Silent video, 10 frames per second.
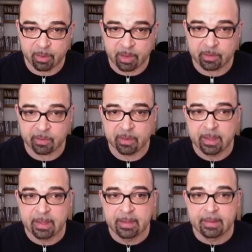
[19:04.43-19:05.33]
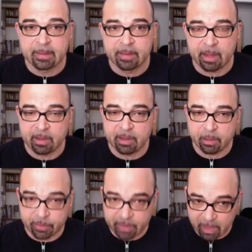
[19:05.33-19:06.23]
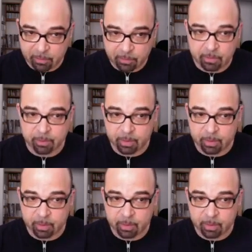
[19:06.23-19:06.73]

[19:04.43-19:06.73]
bass, the idea of textures,